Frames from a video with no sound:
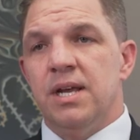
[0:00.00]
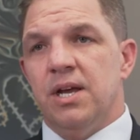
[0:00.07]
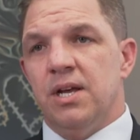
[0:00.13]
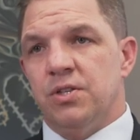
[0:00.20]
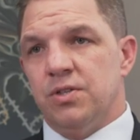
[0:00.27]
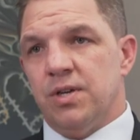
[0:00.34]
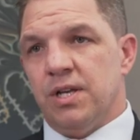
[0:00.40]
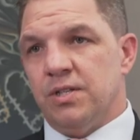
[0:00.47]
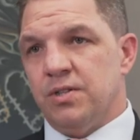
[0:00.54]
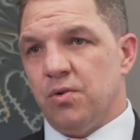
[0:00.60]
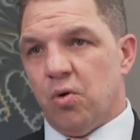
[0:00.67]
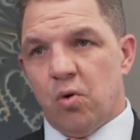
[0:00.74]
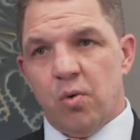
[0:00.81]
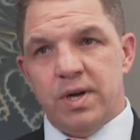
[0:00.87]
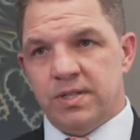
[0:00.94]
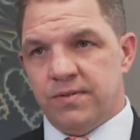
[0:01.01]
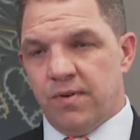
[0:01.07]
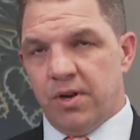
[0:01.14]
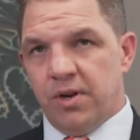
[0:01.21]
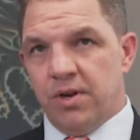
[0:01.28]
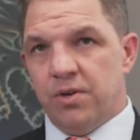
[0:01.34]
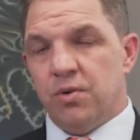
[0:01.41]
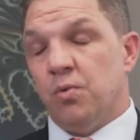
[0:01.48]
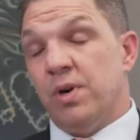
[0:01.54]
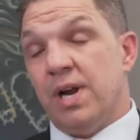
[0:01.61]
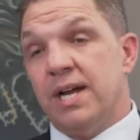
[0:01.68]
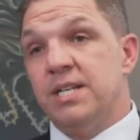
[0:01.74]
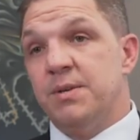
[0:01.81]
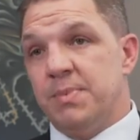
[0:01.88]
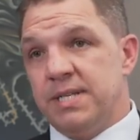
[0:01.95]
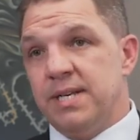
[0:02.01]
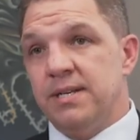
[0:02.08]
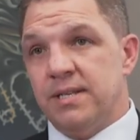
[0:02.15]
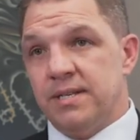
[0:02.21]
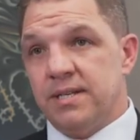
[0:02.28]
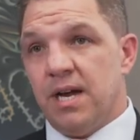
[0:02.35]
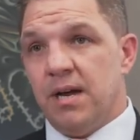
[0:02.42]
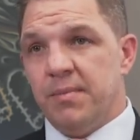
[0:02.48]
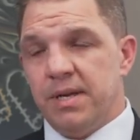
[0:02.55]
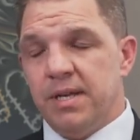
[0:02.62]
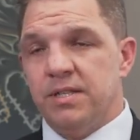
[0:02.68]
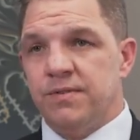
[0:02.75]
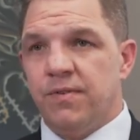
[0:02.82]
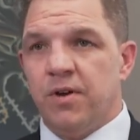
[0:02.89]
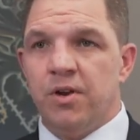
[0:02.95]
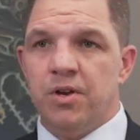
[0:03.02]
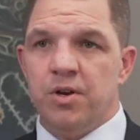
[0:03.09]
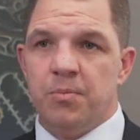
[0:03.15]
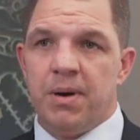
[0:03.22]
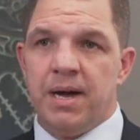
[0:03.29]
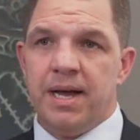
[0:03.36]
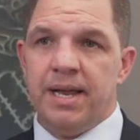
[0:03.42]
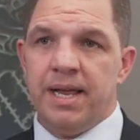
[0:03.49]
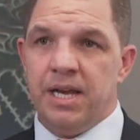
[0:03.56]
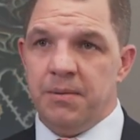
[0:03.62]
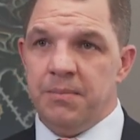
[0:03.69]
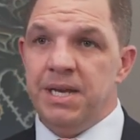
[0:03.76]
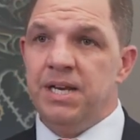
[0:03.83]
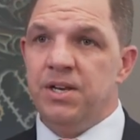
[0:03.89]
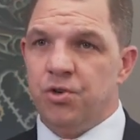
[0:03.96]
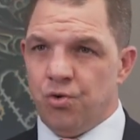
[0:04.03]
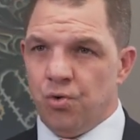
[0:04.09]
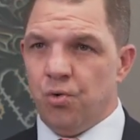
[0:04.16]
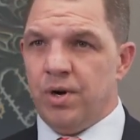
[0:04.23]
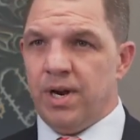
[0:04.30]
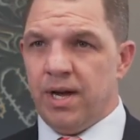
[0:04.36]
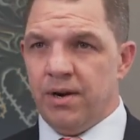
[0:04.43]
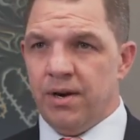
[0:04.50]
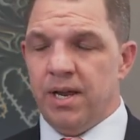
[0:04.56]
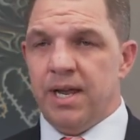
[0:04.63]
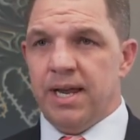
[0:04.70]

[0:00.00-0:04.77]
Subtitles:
it's always followed, or 90% of the time, it's followed by an immediate drawdown